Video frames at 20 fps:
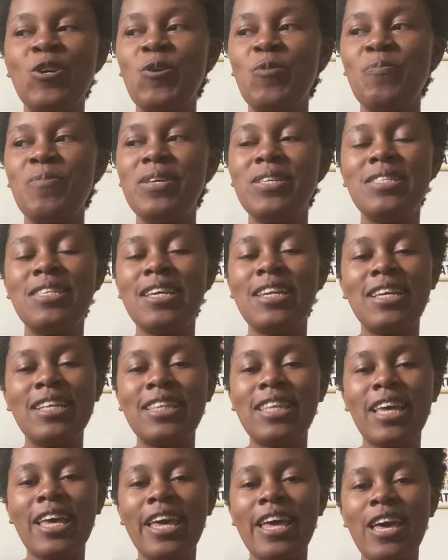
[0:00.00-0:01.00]
miss
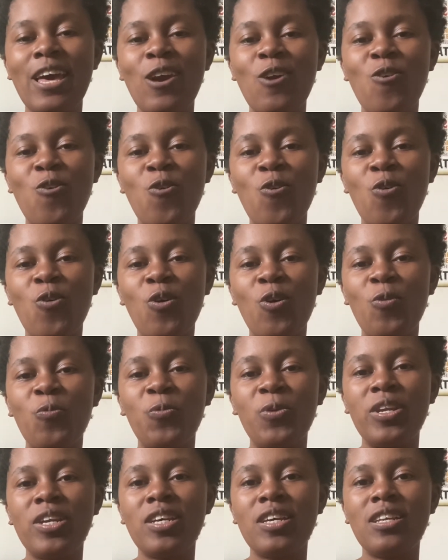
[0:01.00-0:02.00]
anything, or
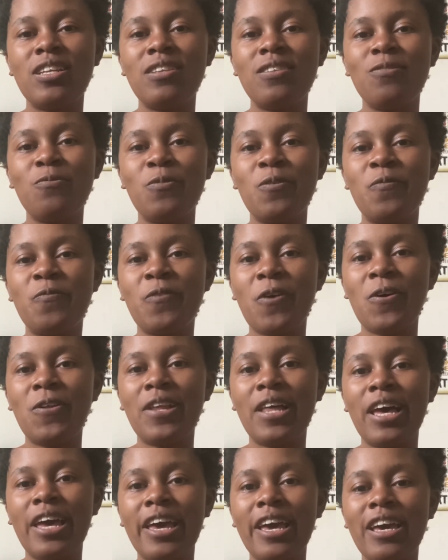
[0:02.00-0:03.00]
we felt
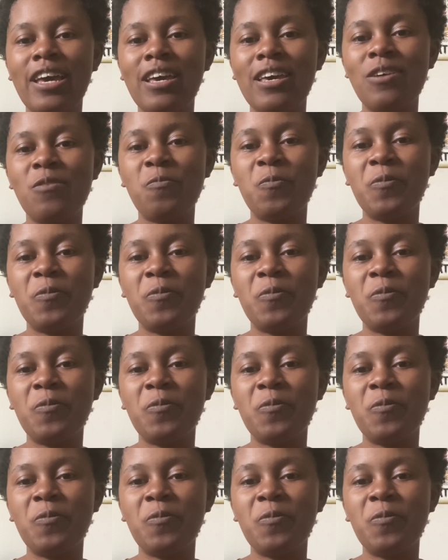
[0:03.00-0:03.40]
like we